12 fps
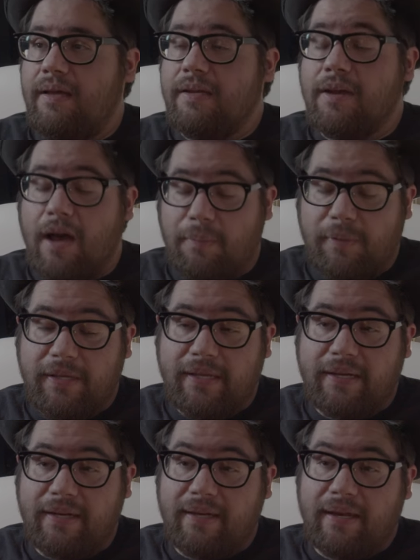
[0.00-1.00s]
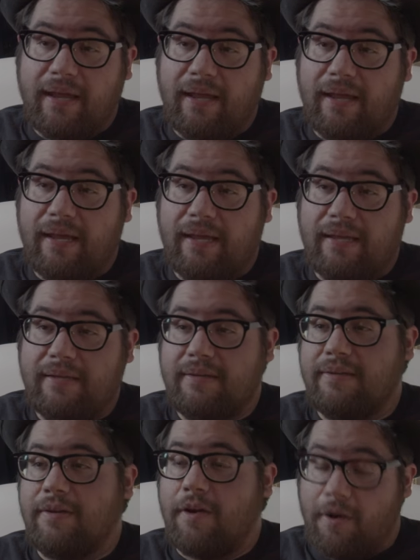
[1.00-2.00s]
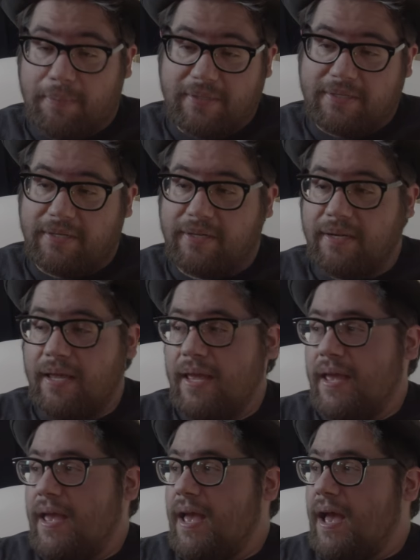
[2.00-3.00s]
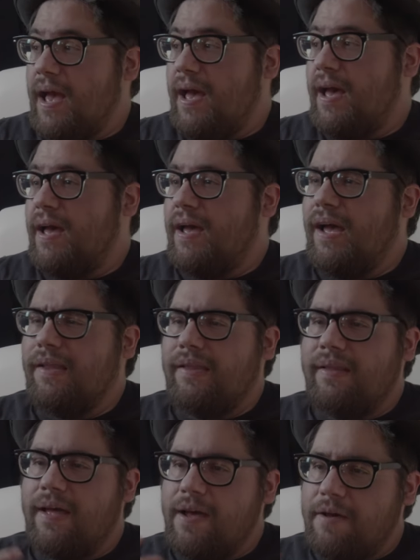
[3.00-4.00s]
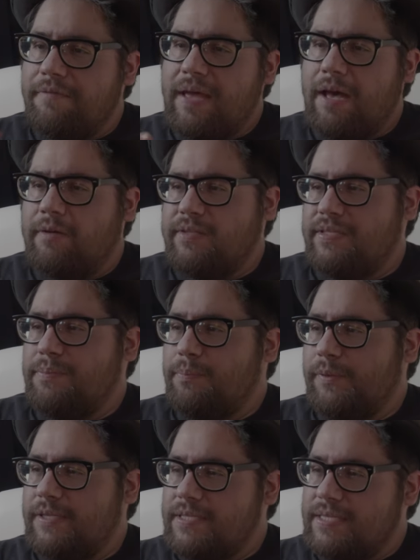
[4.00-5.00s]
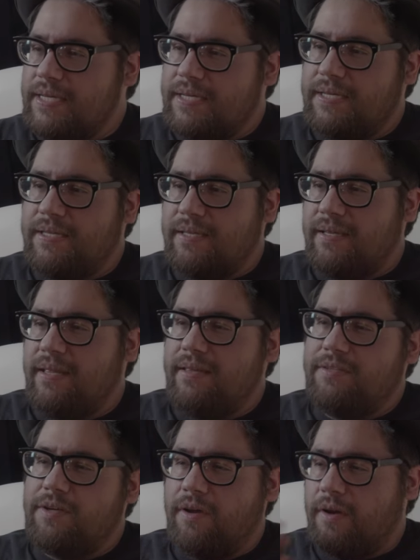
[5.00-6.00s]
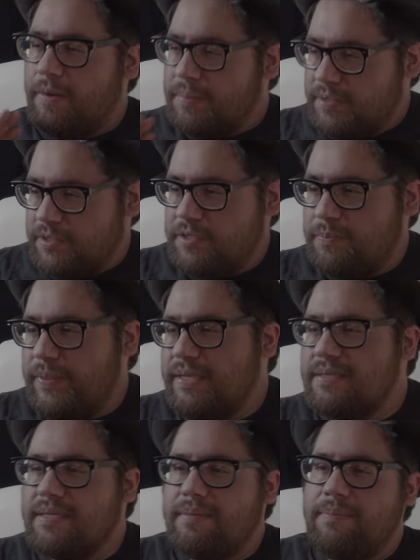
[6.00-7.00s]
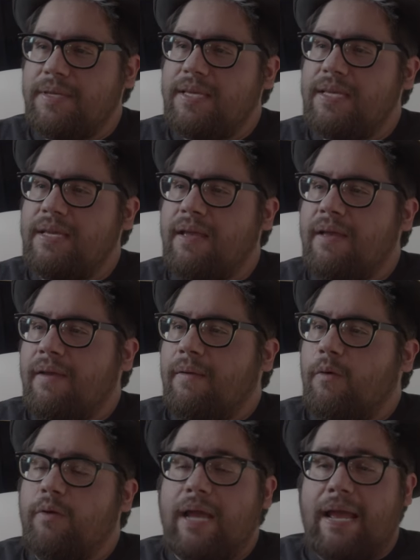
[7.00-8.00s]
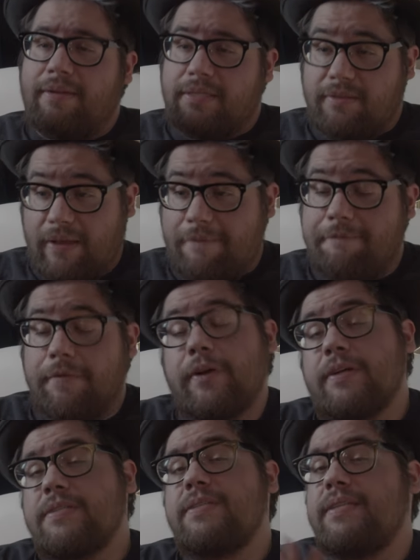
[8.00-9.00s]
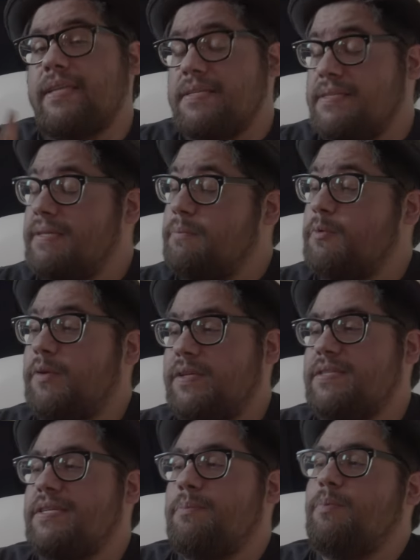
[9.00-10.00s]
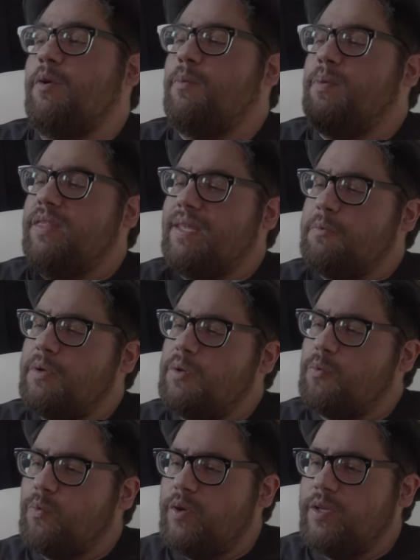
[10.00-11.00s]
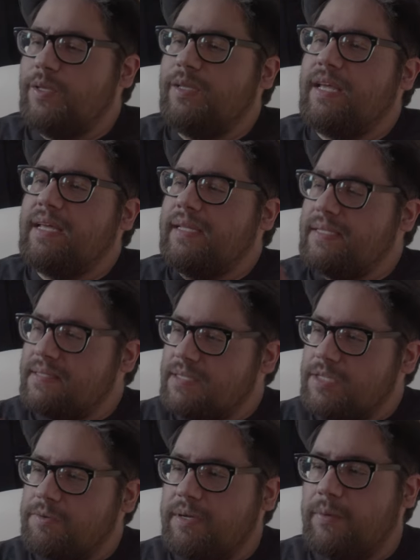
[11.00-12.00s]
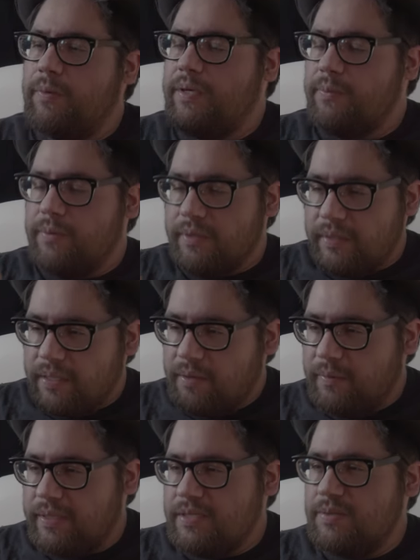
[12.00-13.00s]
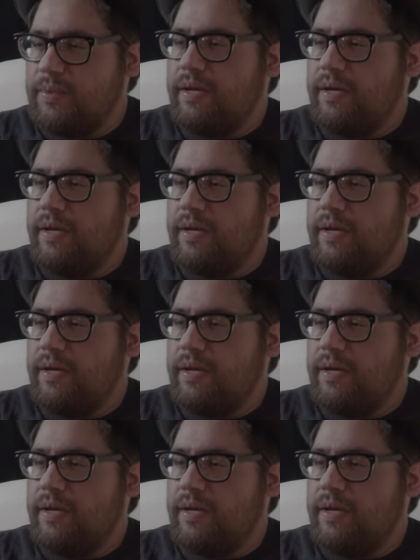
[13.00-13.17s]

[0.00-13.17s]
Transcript: Goblin, and Carpenter. Uh, I love how simplistic John Carpenter's beats can be, or at, at first they seem really simple, but then when you really like listen to it, when you really go into it,